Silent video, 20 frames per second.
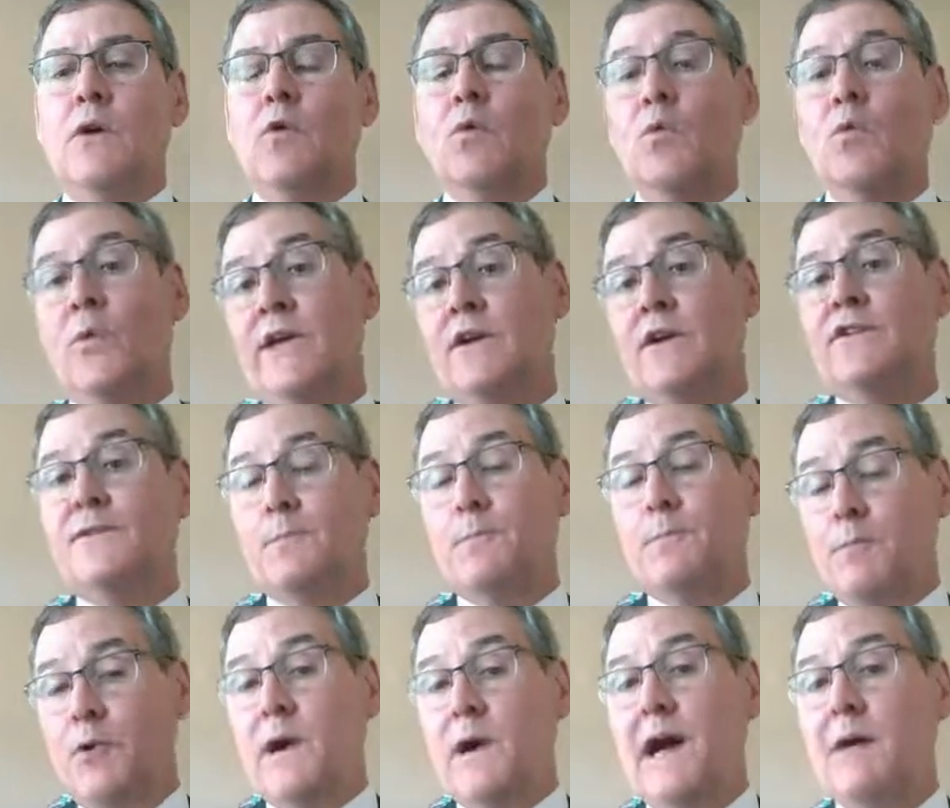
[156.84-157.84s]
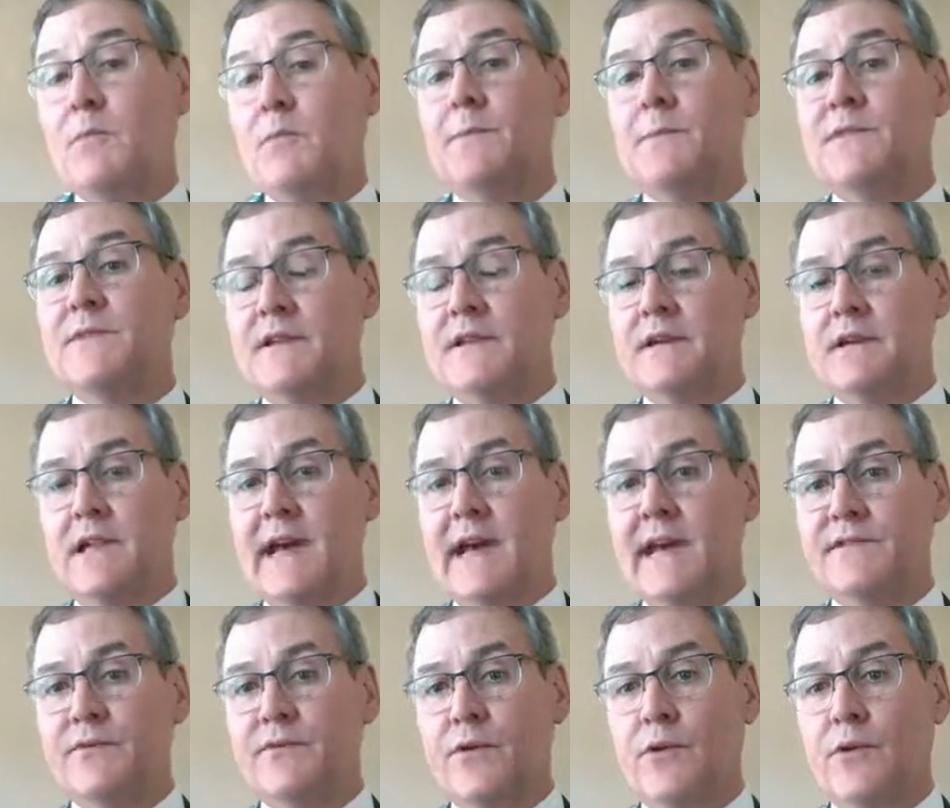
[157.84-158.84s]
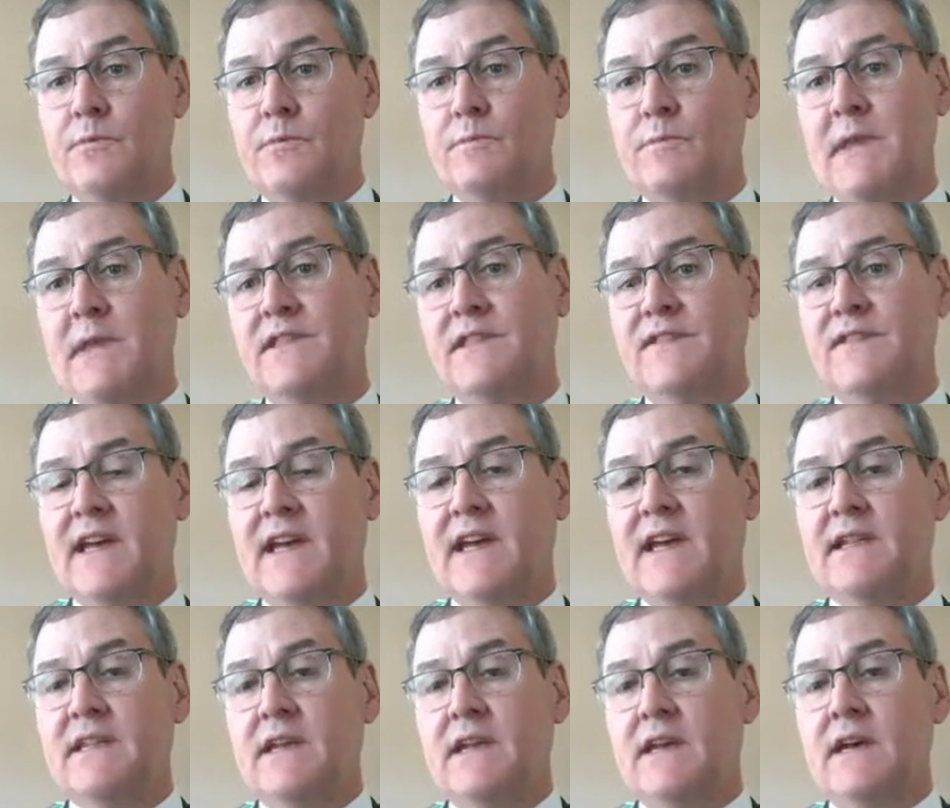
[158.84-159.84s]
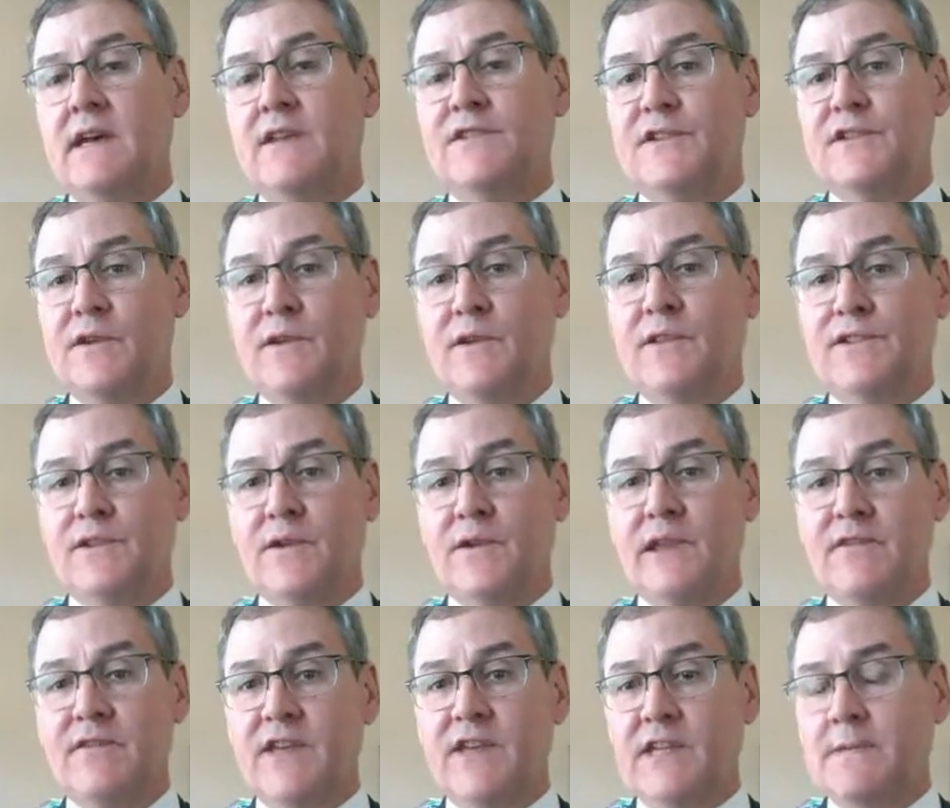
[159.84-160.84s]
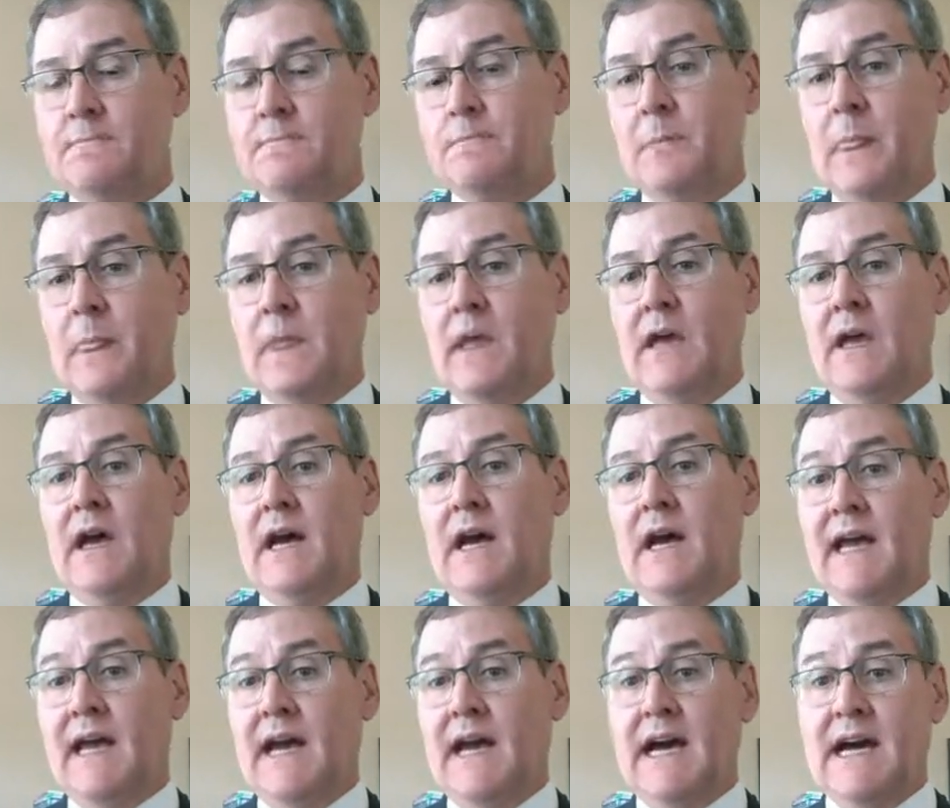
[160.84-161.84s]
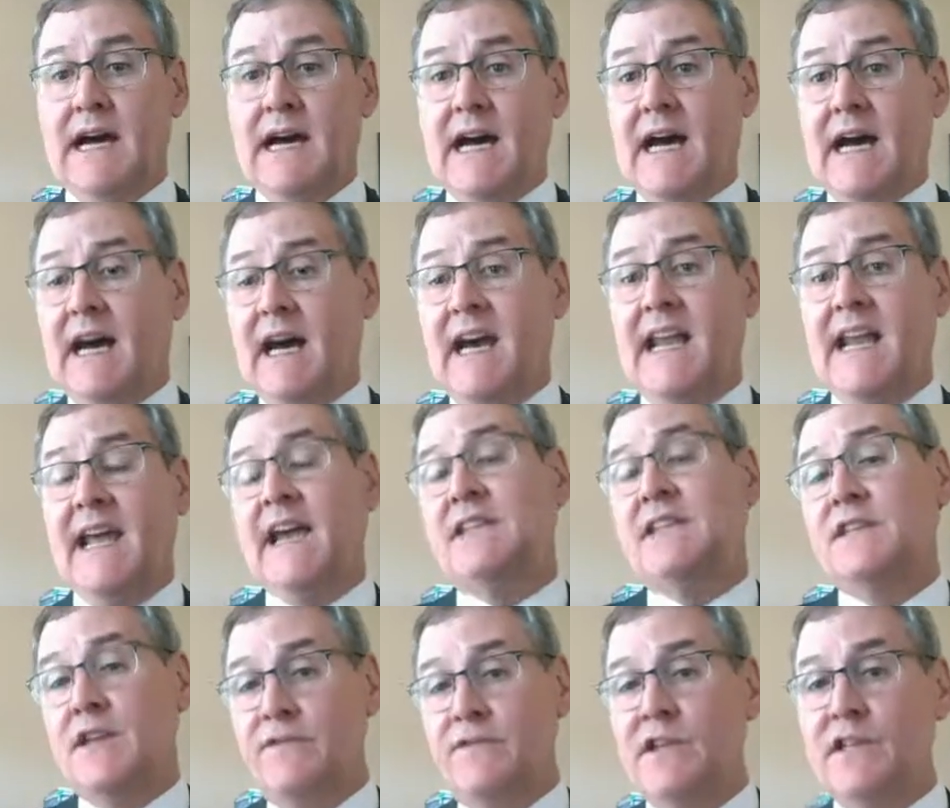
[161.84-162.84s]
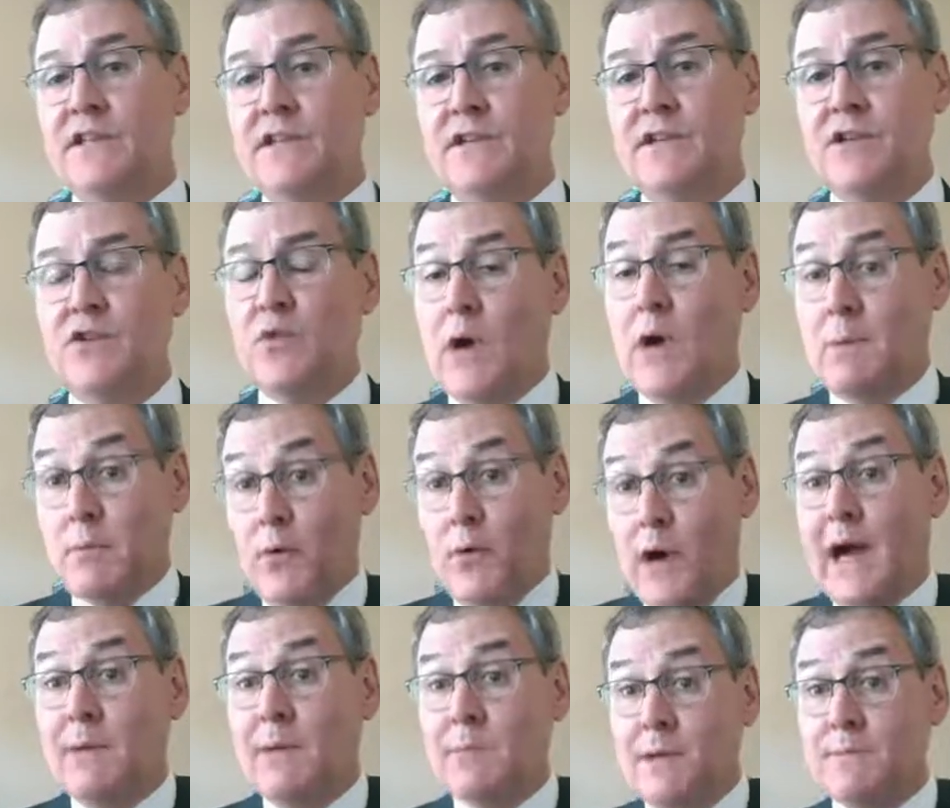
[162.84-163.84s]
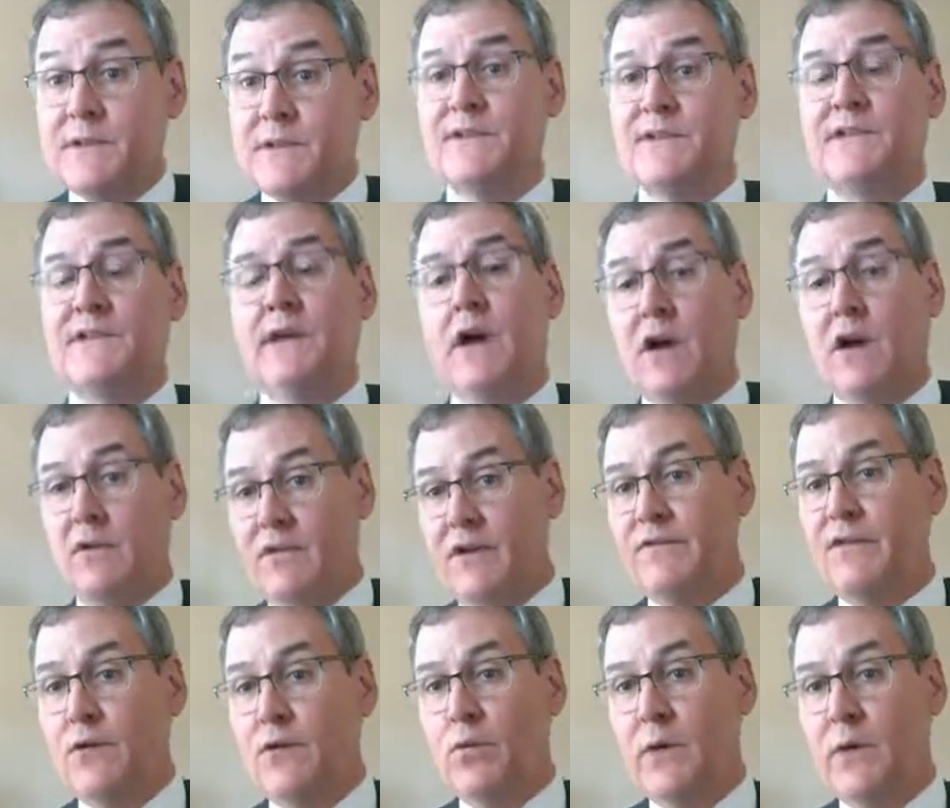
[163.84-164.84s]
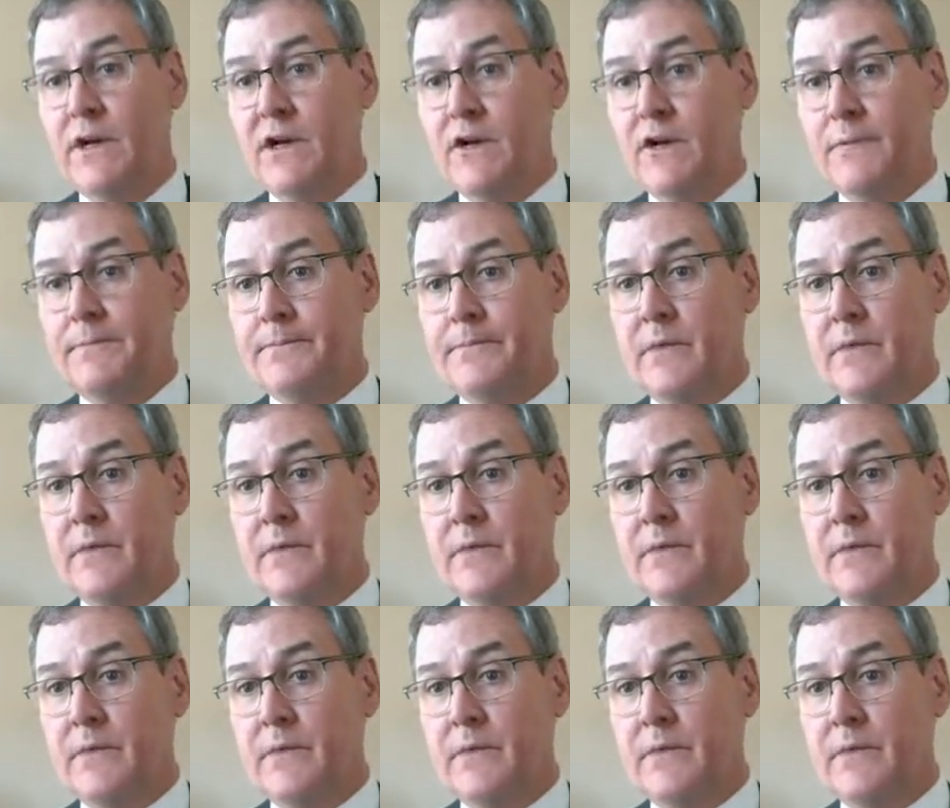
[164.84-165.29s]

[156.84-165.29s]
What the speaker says: Real problems in classroom means that students are given an activity to do, a problem to solve, if you will.